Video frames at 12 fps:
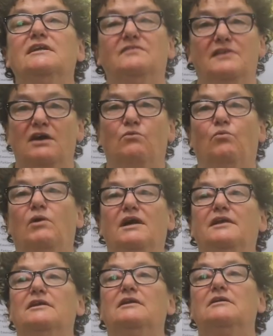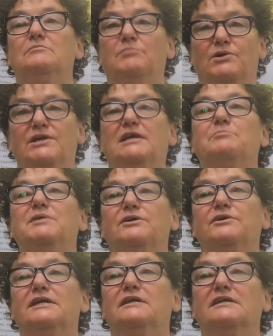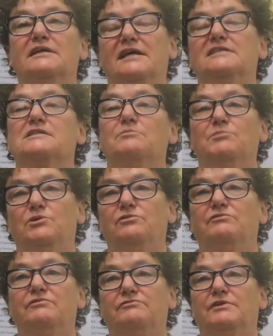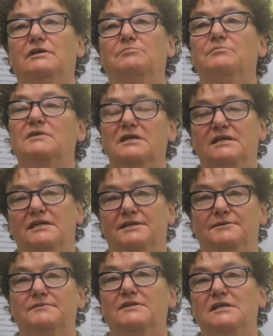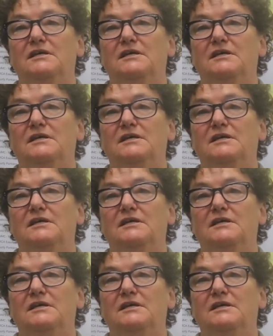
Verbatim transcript: in that one burning period as it moved from uh,